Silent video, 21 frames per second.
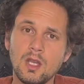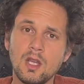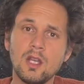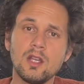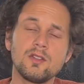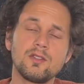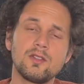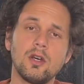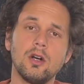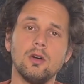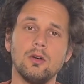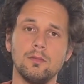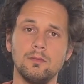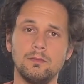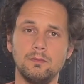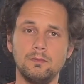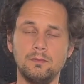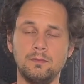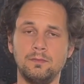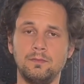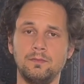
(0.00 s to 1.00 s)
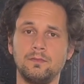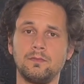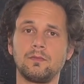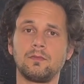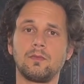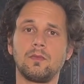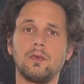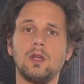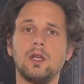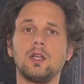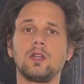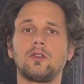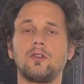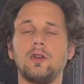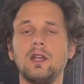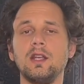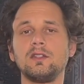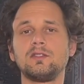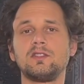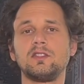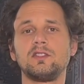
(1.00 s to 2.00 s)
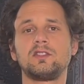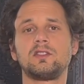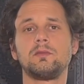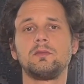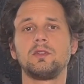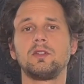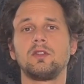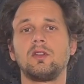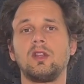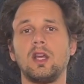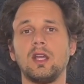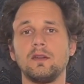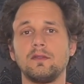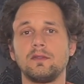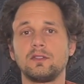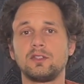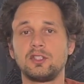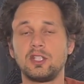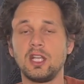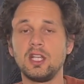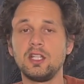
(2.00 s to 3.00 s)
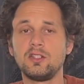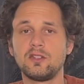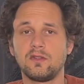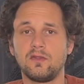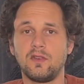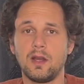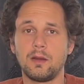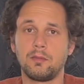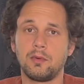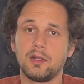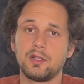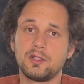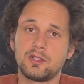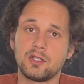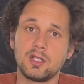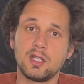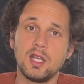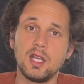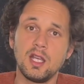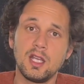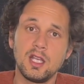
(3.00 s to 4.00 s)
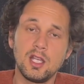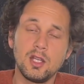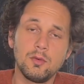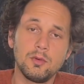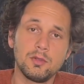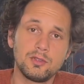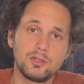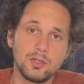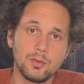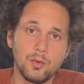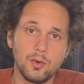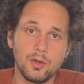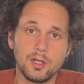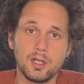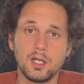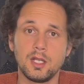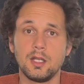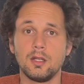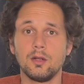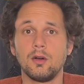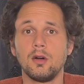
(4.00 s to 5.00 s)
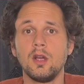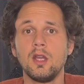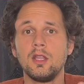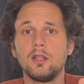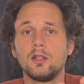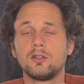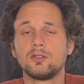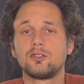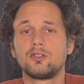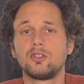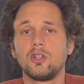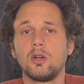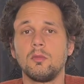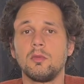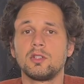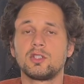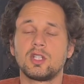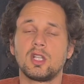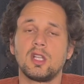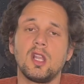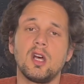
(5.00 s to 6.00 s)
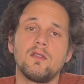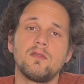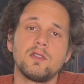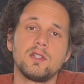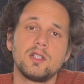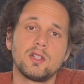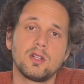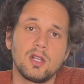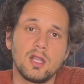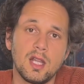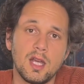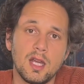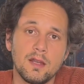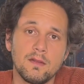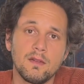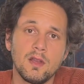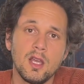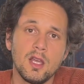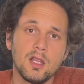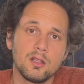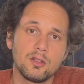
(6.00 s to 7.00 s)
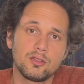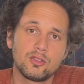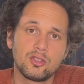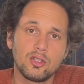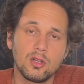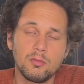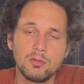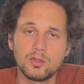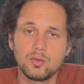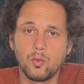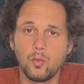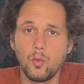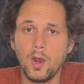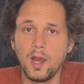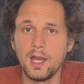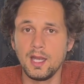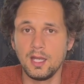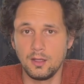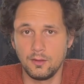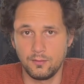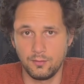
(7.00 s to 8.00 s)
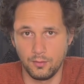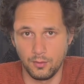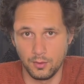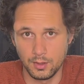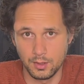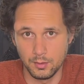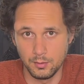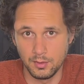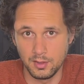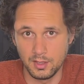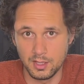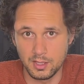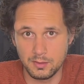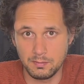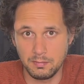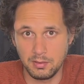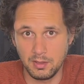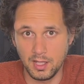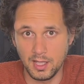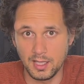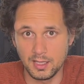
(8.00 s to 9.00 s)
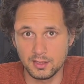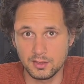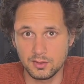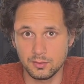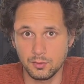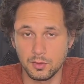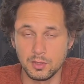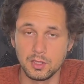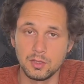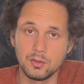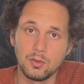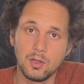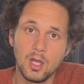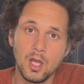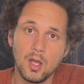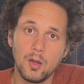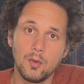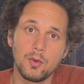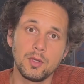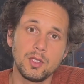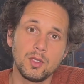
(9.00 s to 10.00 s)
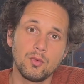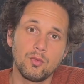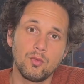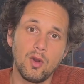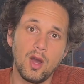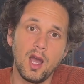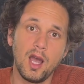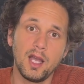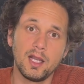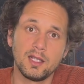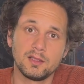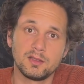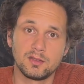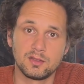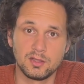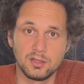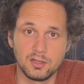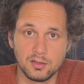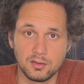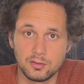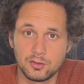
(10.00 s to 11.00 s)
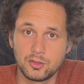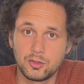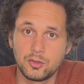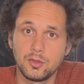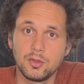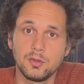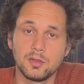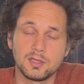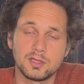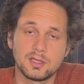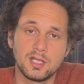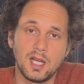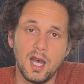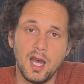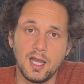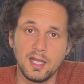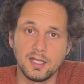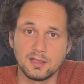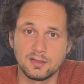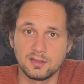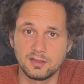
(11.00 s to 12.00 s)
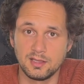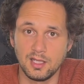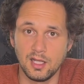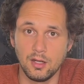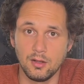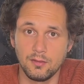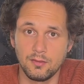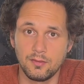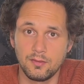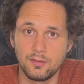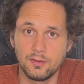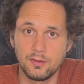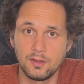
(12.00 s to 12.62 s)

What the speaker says: So, create a system in your life, change your vibration, heal what you want to heal. There's so much love in your life. There's so much waiting for you in this place when you rise to your truest, highest self.